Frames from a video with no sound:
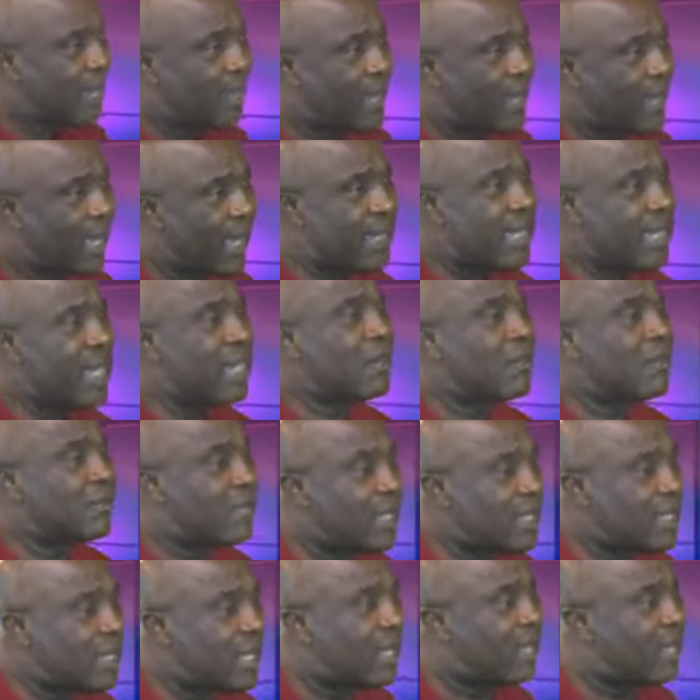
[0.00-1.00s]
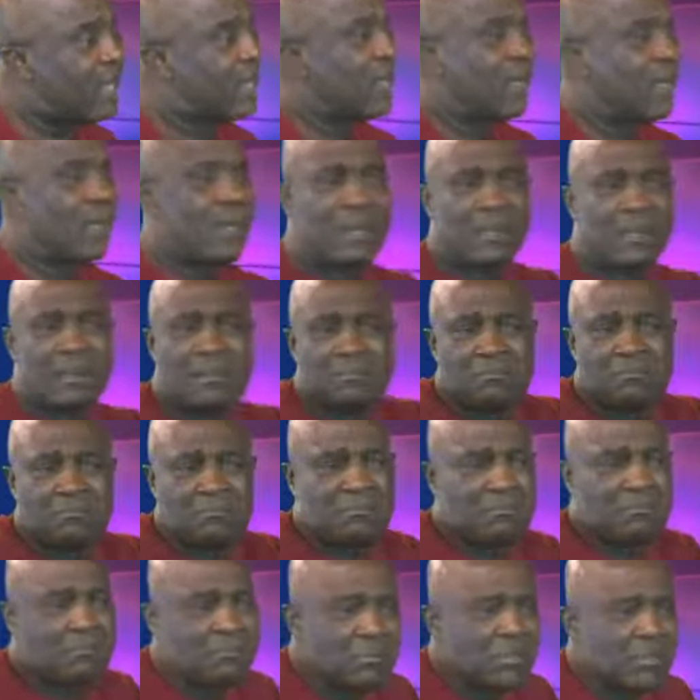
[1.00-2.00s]
At the end of the day,
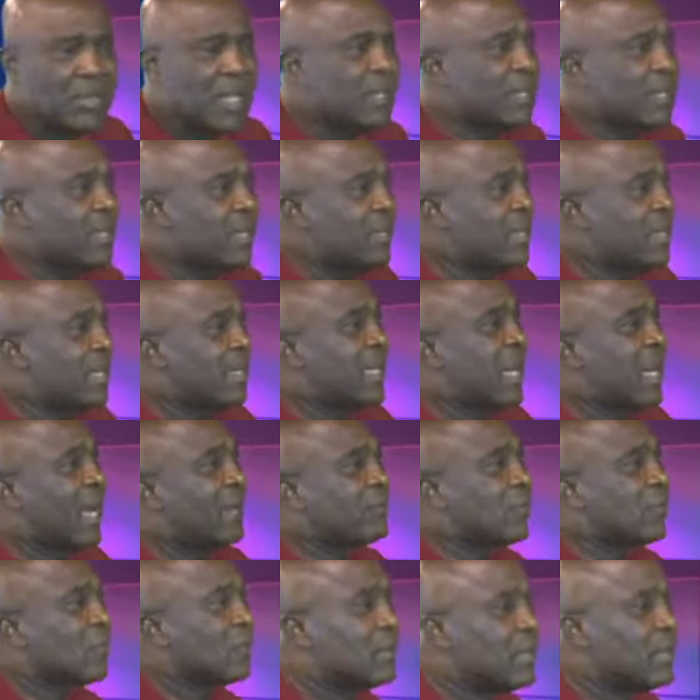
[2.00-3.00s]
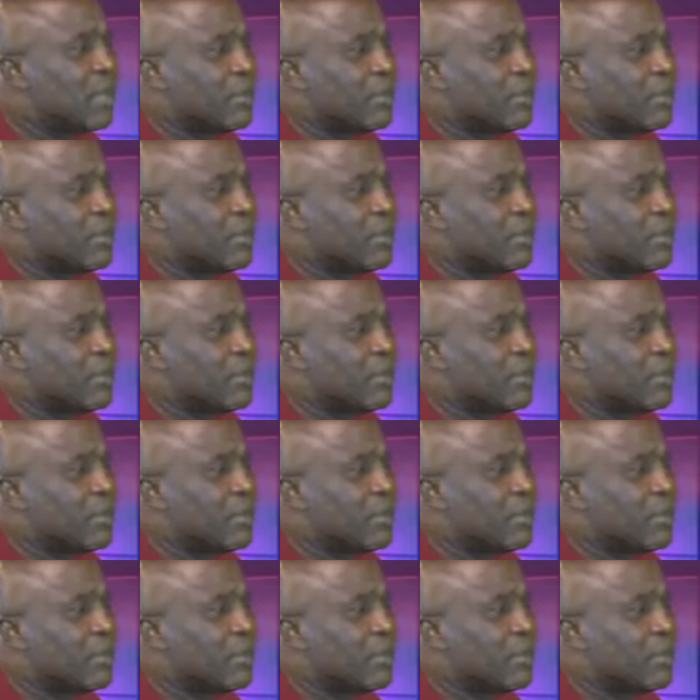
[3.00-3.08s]
they have to